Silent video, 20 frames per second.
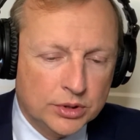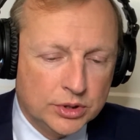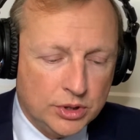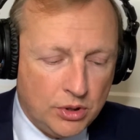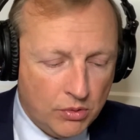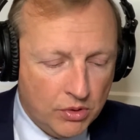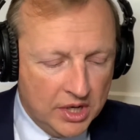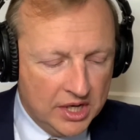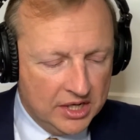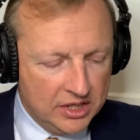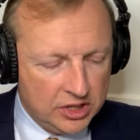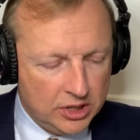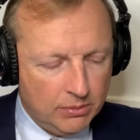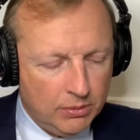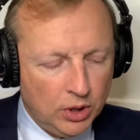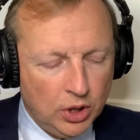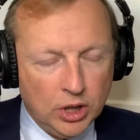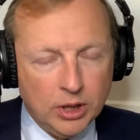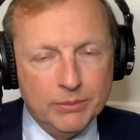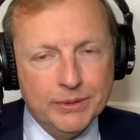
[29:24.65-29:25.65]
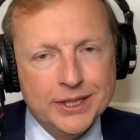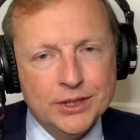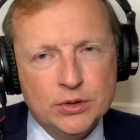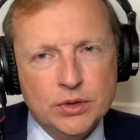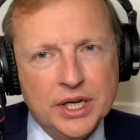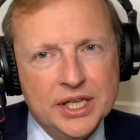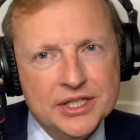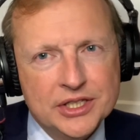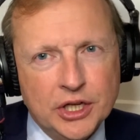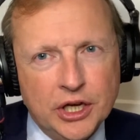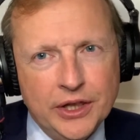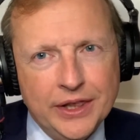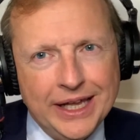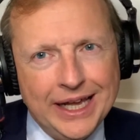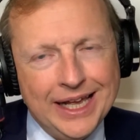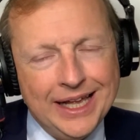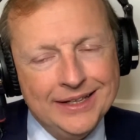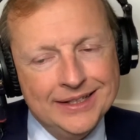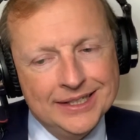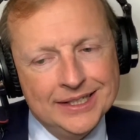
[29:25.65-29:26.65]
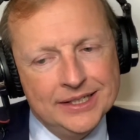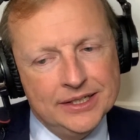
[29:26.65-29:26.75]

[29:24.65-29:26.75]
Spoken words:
So some alarming trends on that.